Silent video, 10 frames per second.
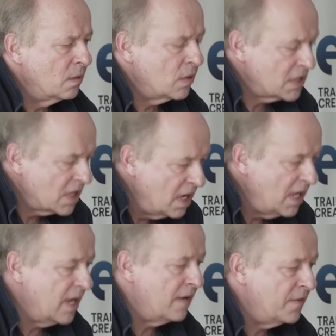was
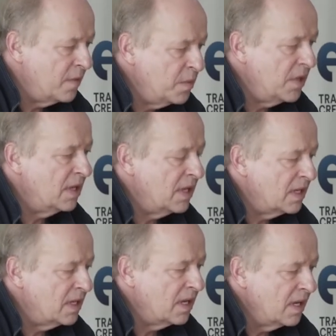clear for me
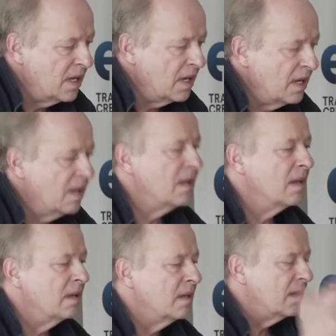that
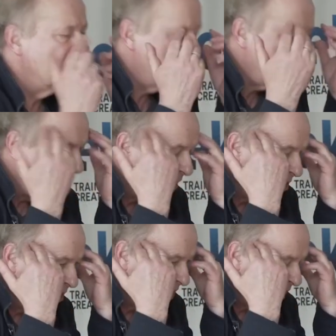if I
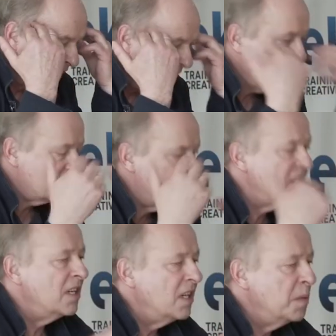cannot
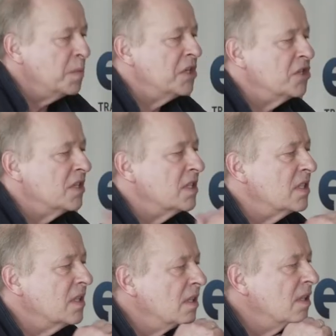see
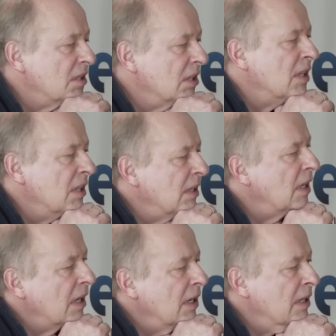images,
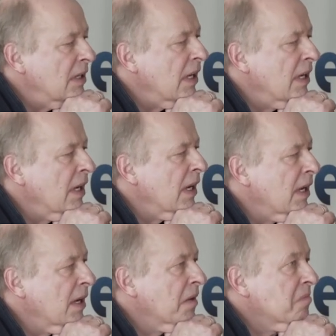uh, then
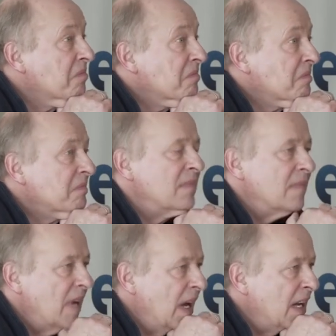uh,
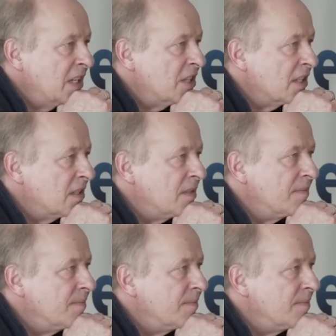I just...